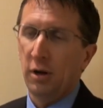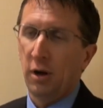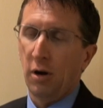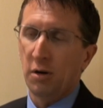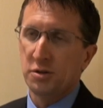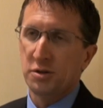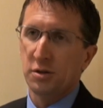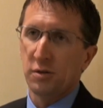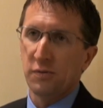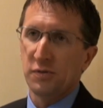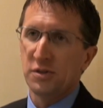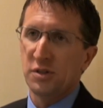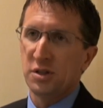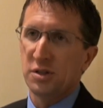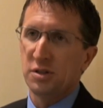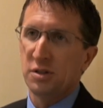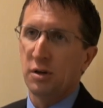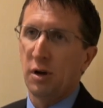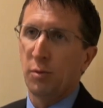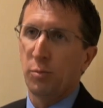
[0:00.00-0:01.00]
our
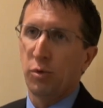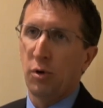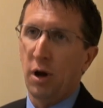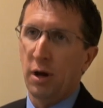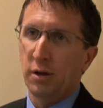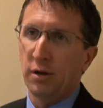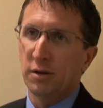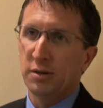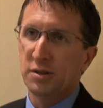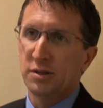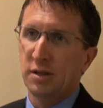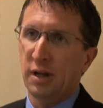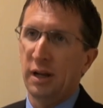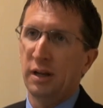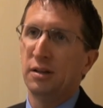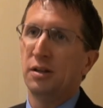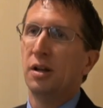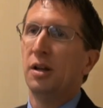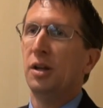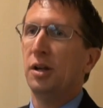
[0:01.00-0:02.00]
services and our products
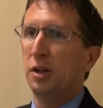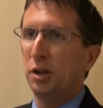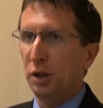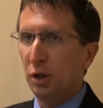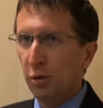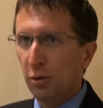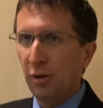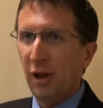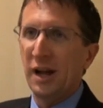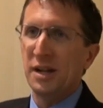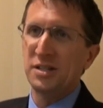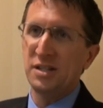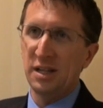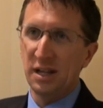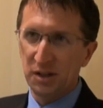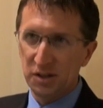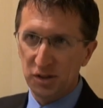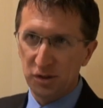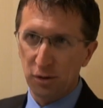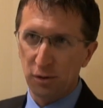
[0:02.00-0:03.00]
and
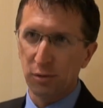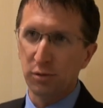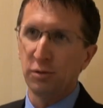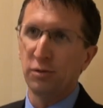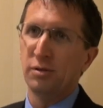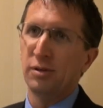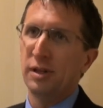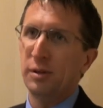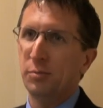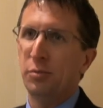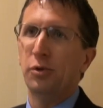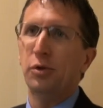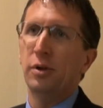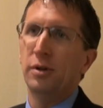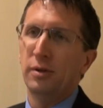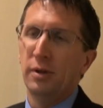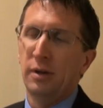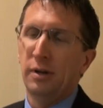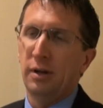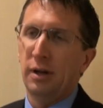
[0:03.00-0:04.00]
utilizing external
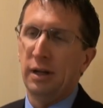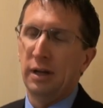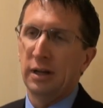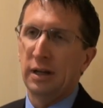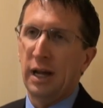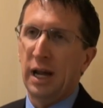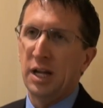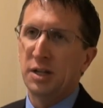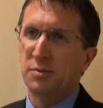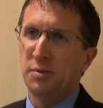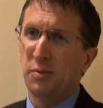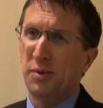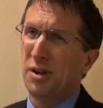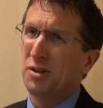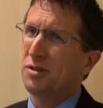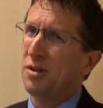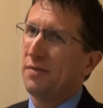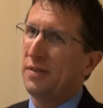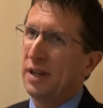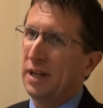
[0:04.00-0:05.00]
input and engagement. We
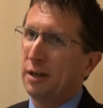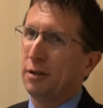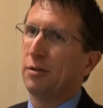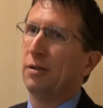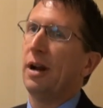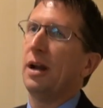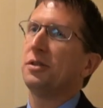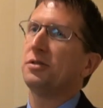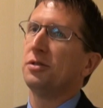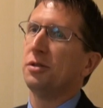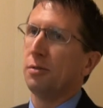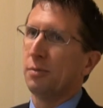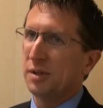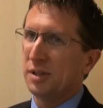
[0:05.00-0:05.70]
also have that international